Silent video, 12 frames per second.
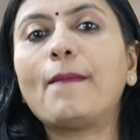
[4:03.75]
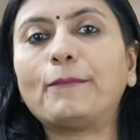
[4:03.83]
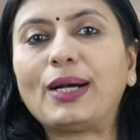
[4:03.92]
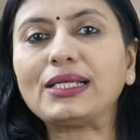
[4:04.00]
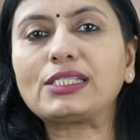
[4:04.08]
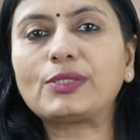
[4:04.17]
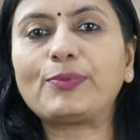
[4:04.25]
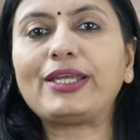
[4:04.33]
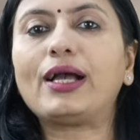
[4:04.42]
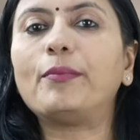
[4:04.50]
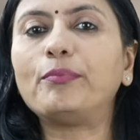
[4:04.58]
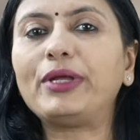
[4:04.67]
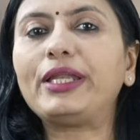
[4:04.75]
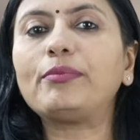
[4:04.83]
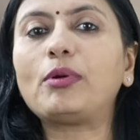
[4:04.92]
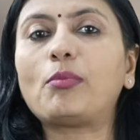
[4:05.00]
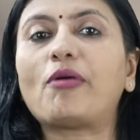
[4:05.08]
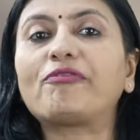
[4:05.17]
must be a
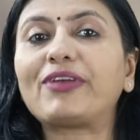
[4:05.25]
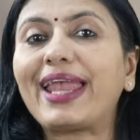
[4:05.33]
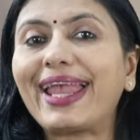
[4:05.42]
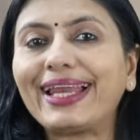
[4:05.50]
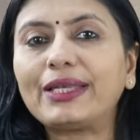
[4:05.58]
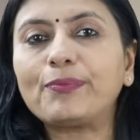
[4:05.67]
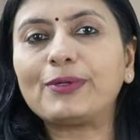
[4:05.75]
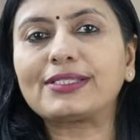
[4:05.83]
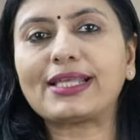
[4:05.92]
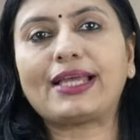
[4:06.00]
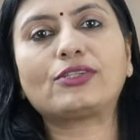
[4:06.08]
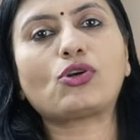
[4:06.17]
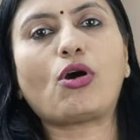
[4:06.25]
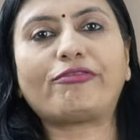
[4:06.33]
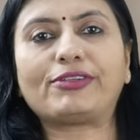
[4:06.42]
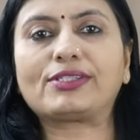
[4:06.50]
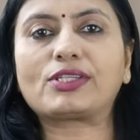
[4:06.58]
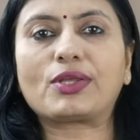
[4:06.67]
minimum of 8% of
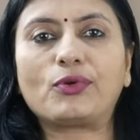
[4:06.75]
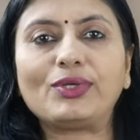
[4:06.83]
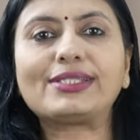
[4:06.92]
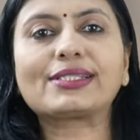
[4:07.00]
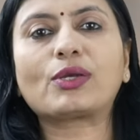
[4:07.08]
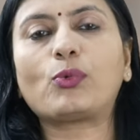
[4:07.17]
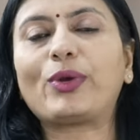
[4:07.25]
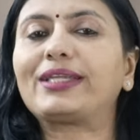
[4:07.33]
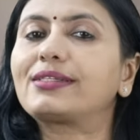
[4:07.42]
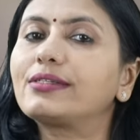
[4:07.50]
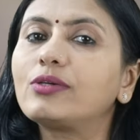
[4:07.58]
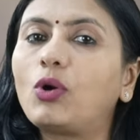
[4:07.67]
its risk-weighted